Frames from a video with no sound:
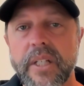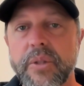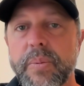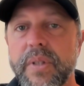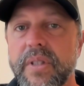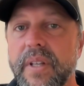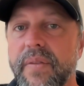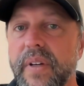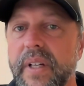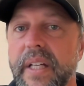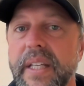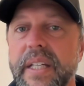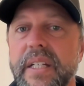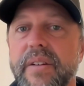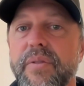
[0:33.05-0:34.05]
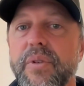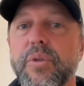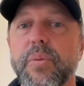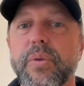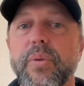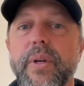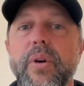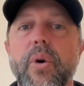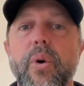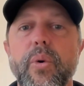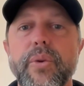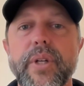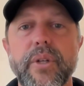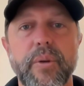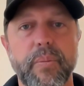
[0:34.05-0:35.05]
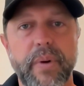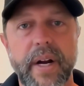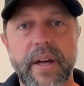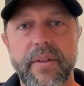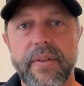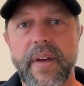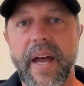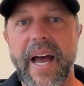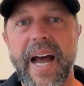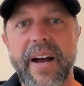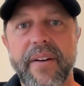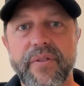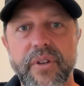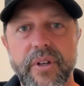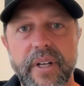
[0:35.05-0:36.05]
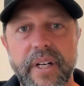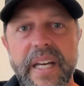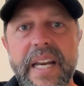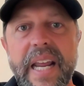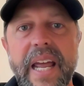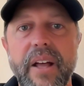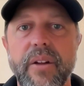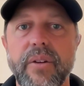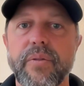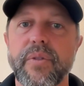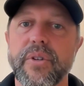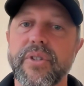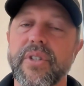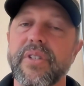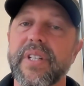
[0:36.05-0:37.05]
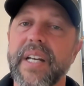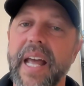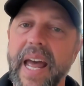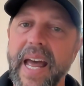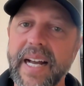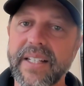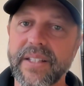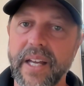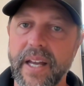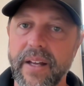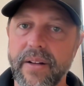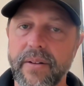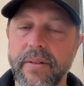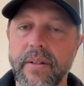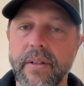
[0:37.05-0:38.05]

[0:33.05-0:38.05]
Specifically, the difference between holding your breath after an inhale versus an exhale,